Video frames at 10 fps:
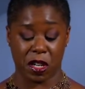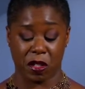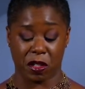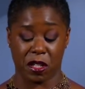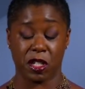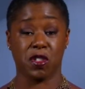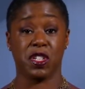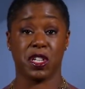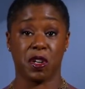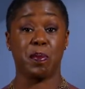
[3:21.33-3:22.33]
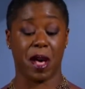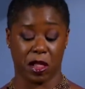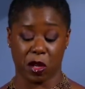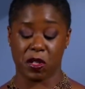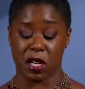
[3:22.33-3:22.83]
shelter until she turned
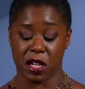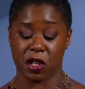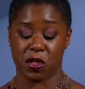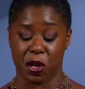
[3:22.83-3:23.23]
about 13 years